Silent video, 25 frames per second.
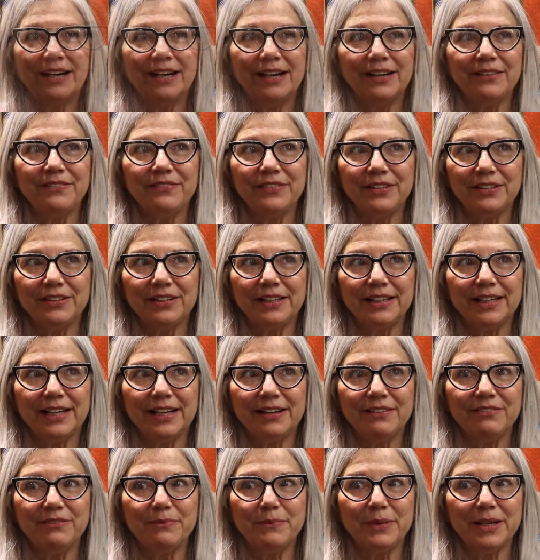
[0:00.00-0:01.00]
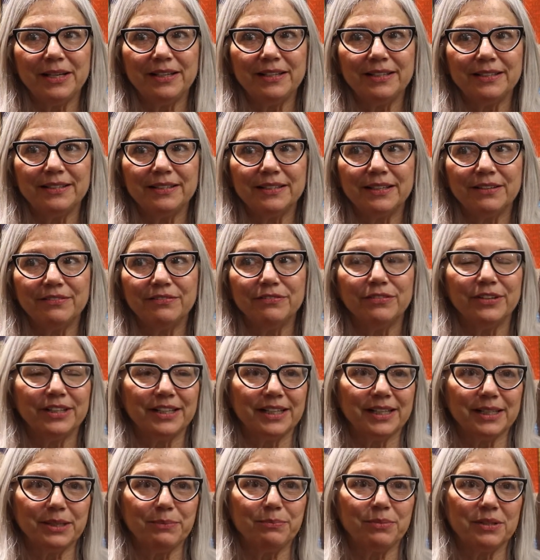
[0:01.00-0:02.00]
I feel like I've made it a
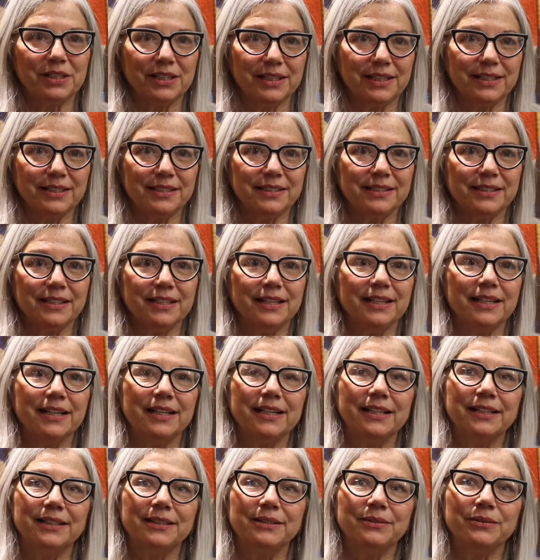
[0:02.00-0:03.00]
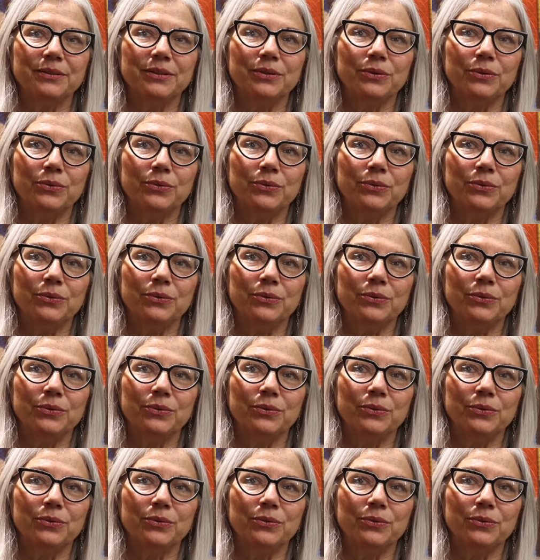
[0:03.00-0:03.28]
friendly place and a, uh,